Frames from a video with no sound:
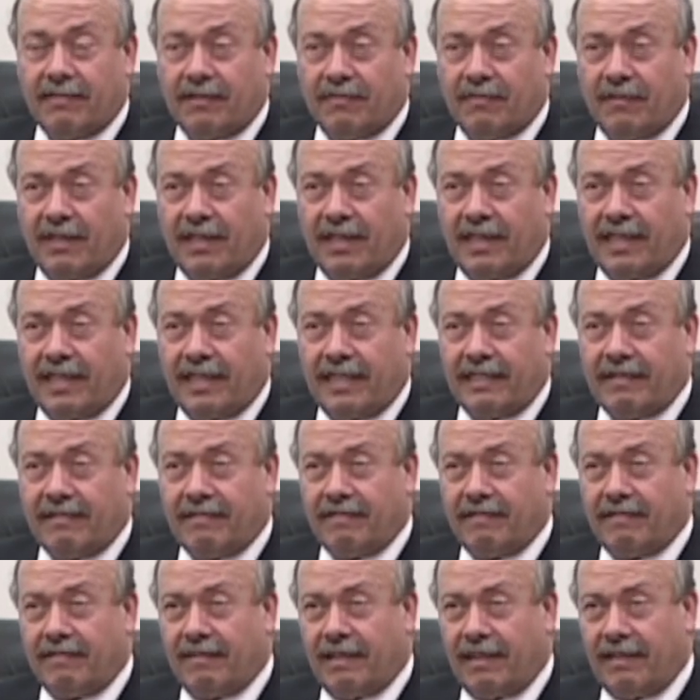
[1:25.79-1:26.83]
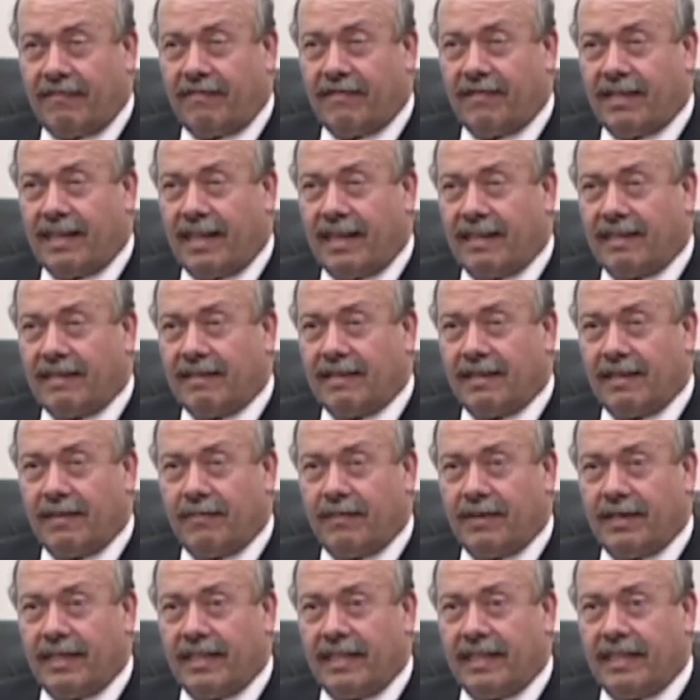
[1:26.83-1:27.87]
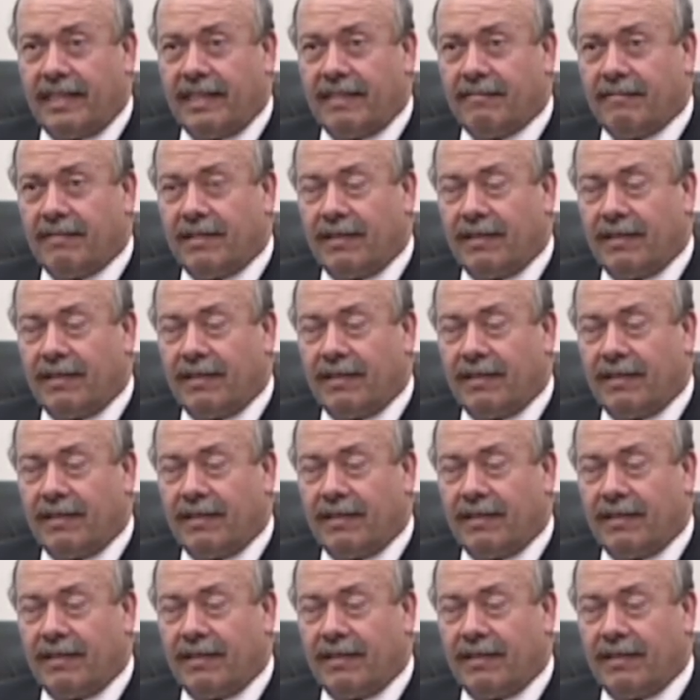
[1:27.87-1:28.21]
and when I left that company,